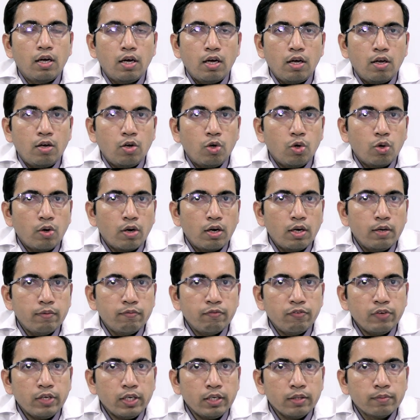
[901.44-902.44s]
uh, lower
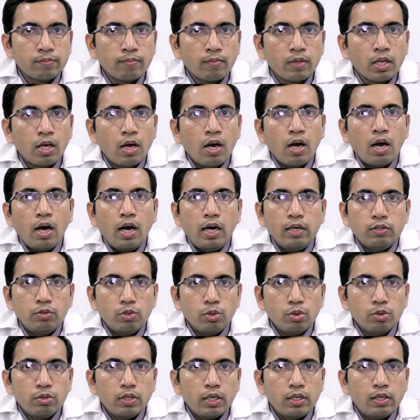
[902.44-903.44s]
limb vein
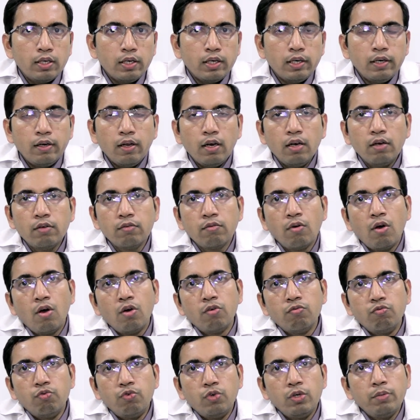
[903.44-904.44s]
and through that needle
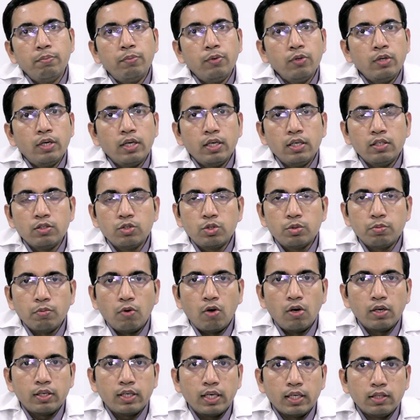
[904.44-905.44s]
we put a
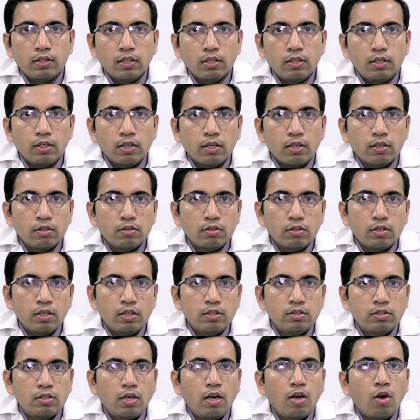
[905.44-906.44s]
small catheter
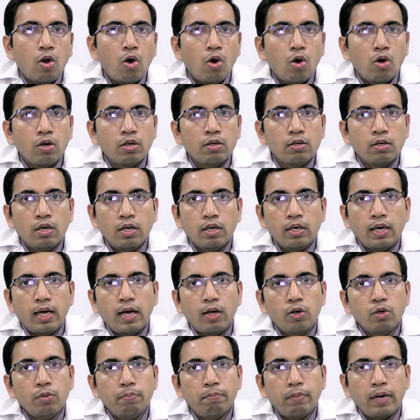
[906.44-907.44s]
that's a long
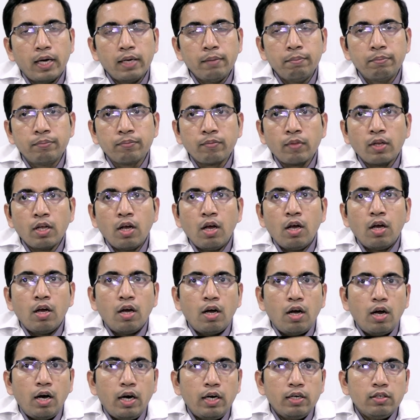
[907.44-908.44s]
narrow pipe
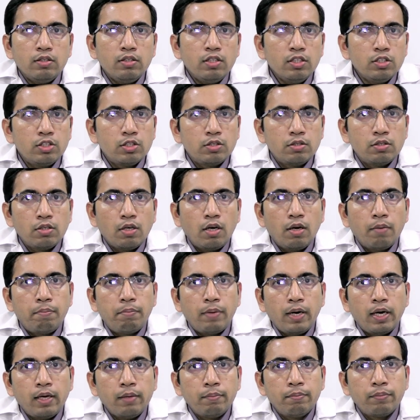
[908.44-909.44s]
and this
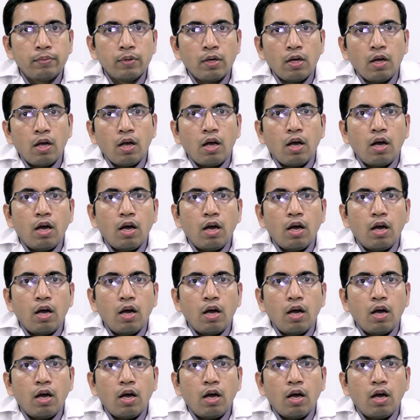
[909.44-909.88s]
uh, pipe